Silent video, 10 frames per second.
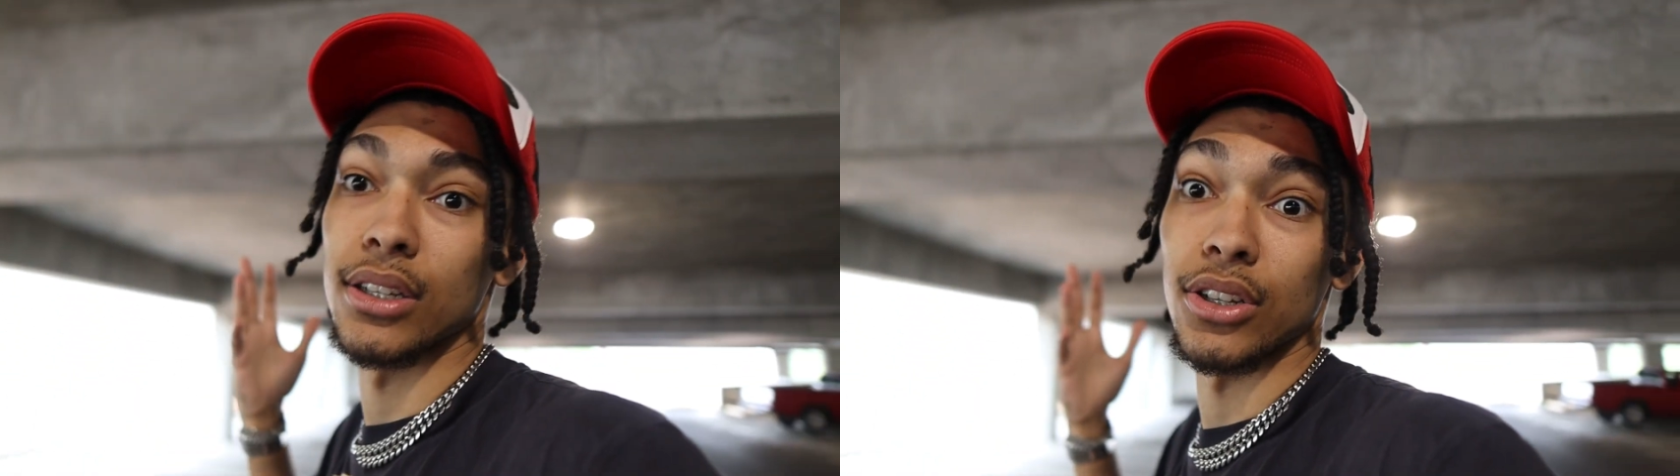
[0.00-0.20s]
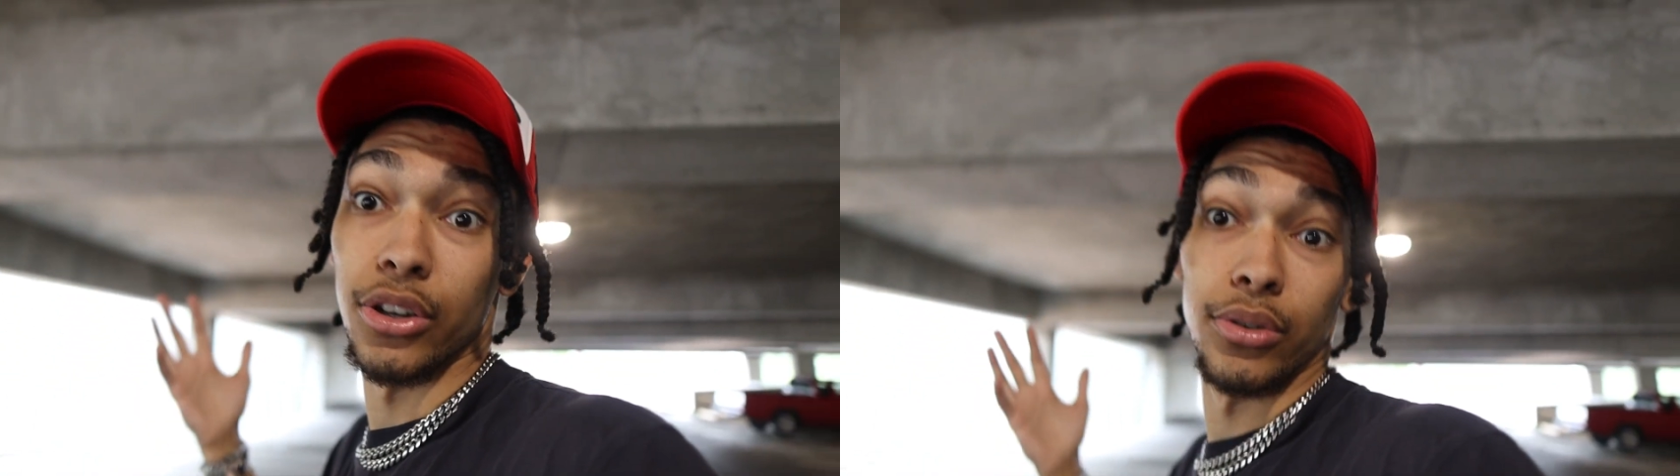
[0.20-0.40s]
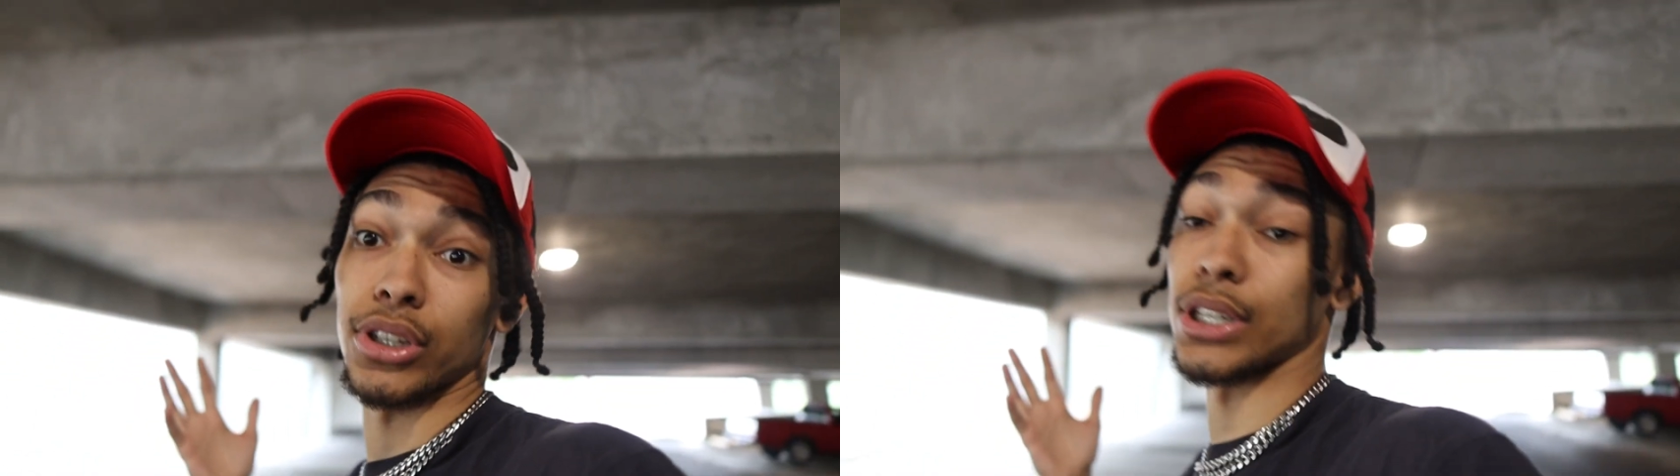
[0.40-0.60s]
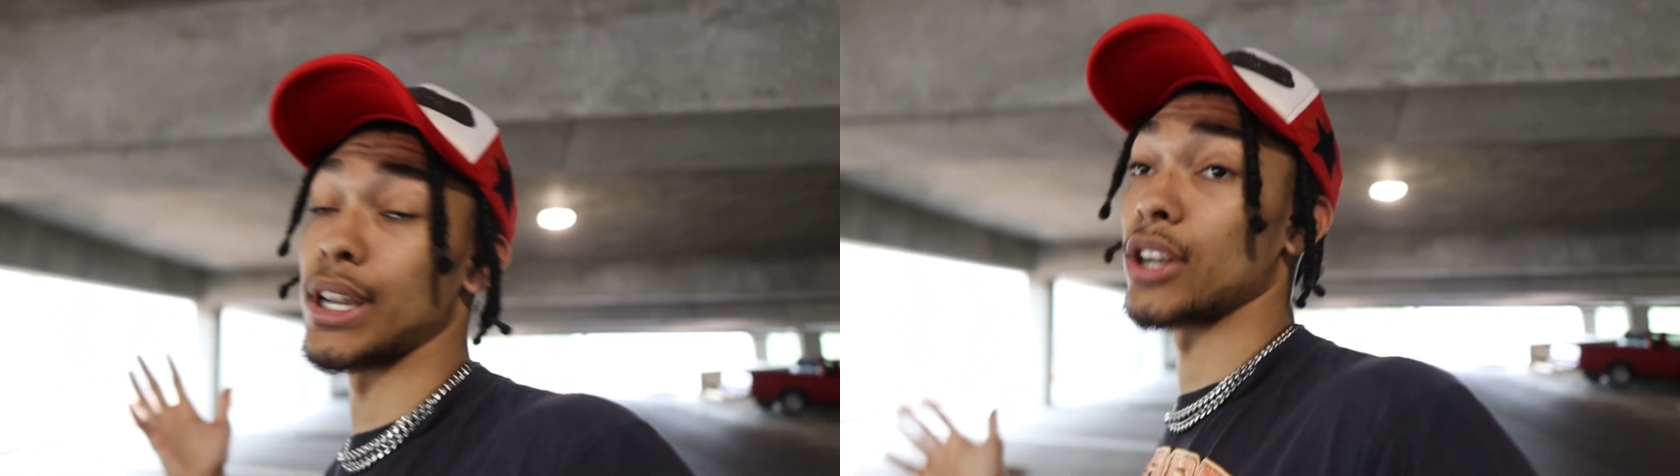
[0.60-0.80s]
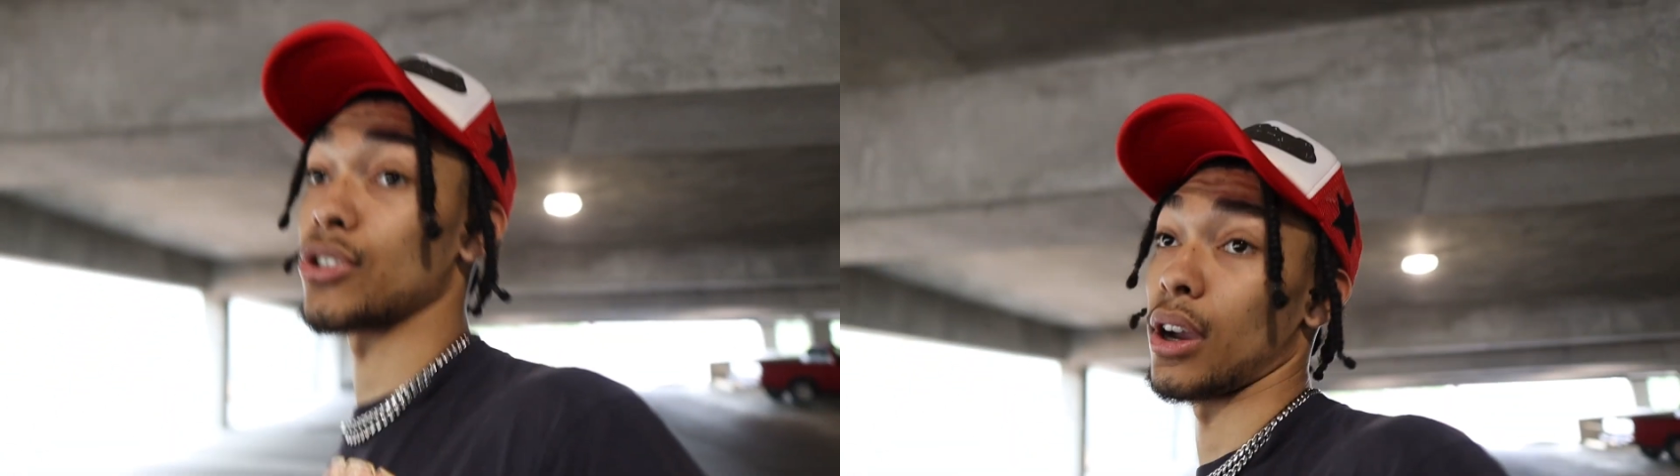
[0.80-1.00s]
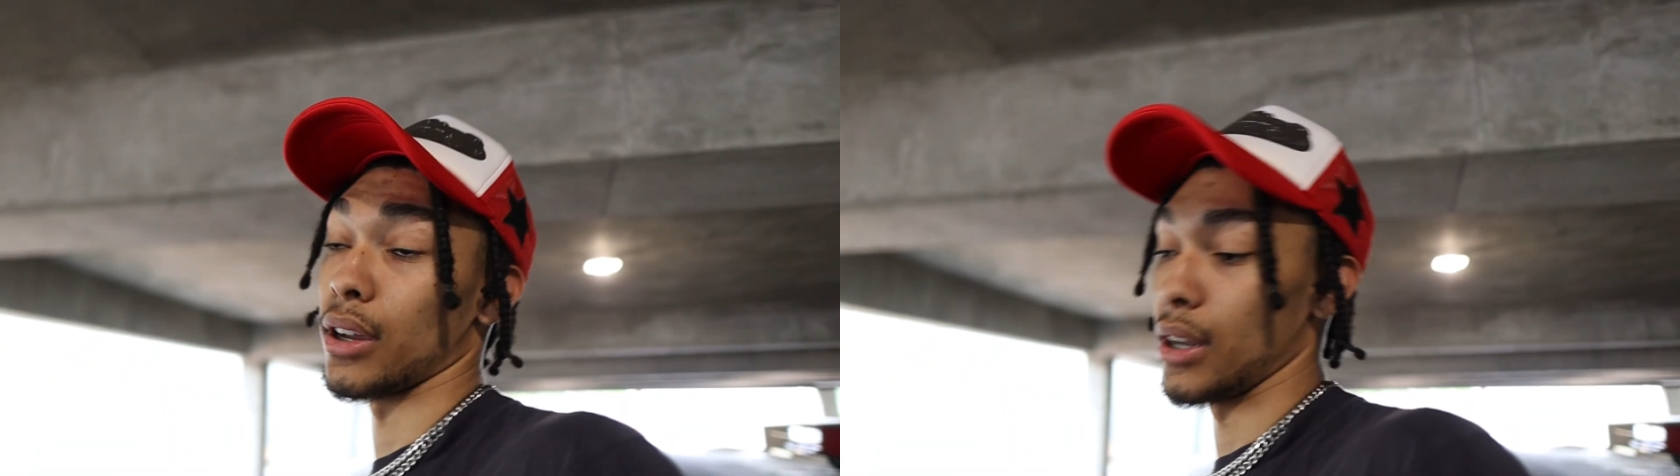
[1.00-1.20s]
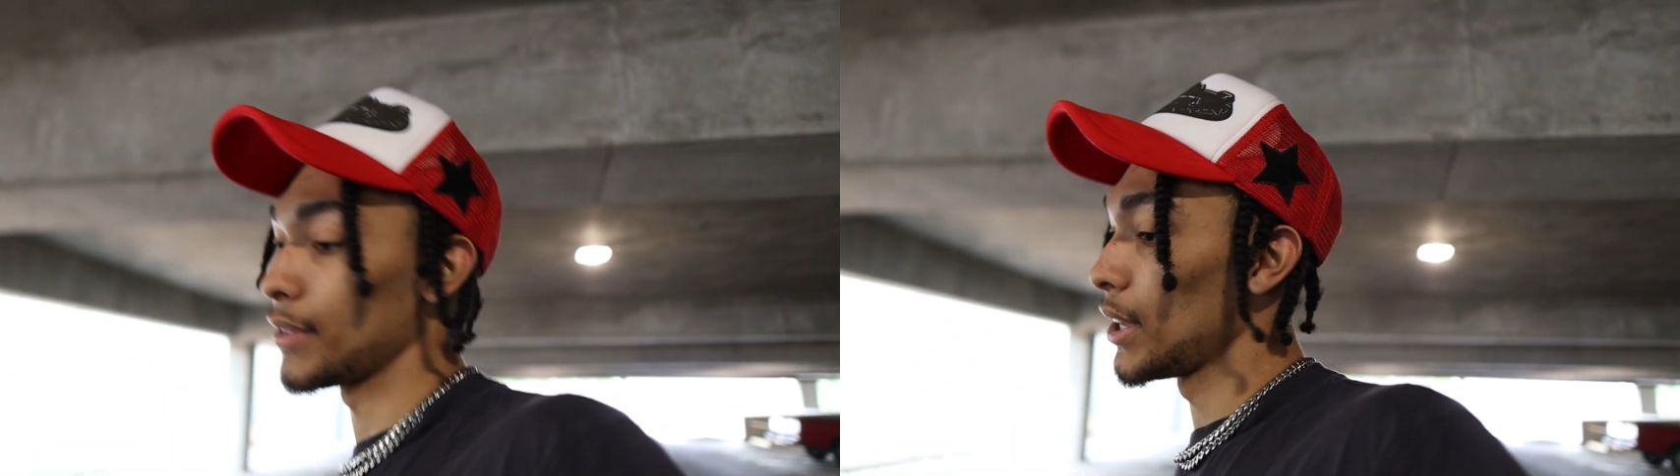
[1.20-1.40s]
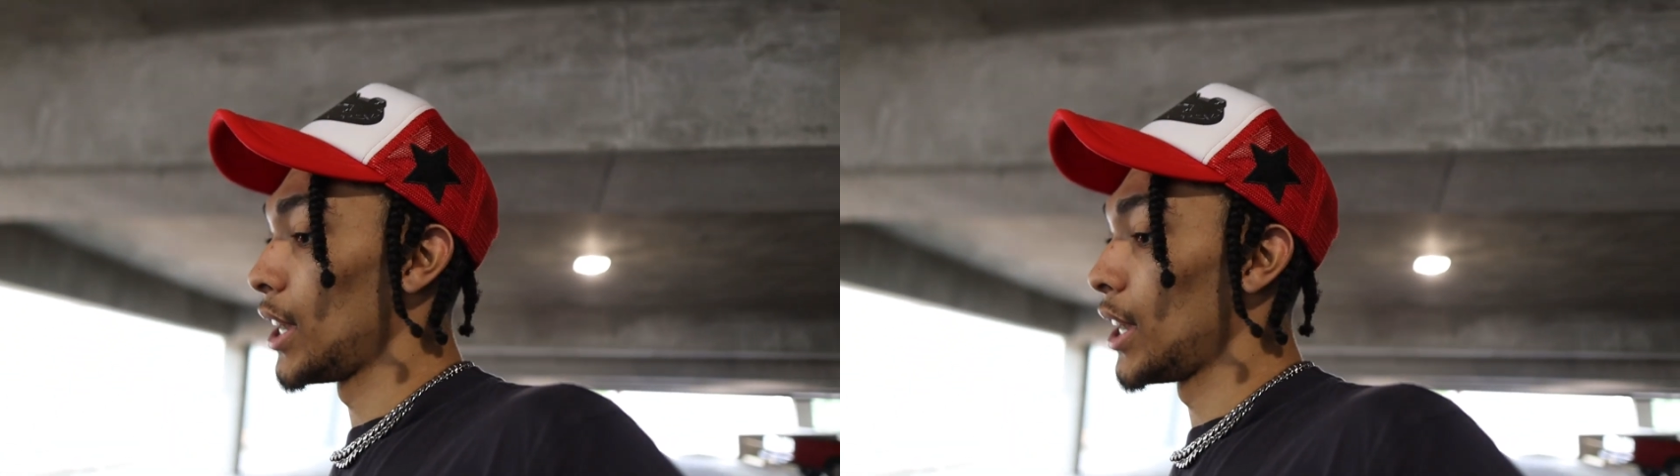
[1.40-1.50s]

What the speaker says: the 2 is just not strong enough.